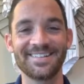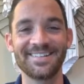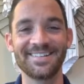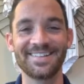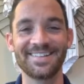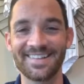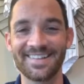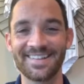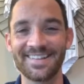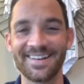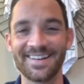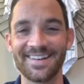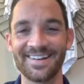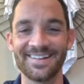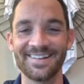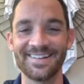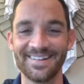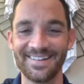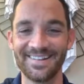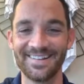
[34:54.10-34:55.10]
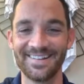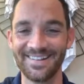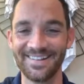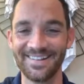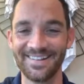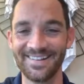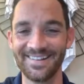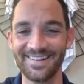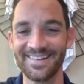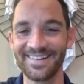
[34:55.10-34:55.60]
Yeah.
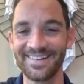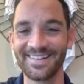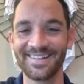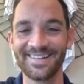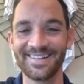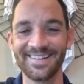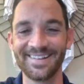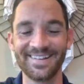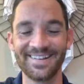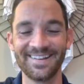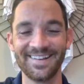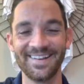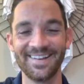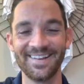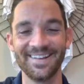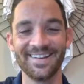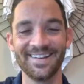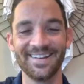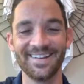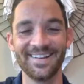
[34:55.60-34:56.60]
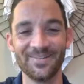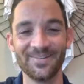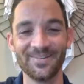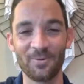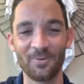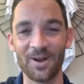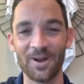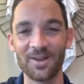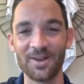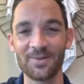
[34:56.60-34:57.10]
We're
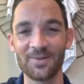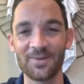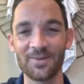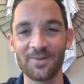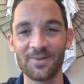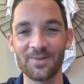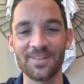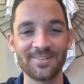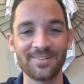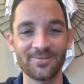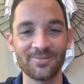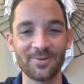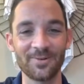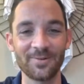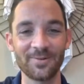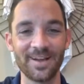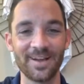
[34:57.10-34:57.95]
working with it. What we got?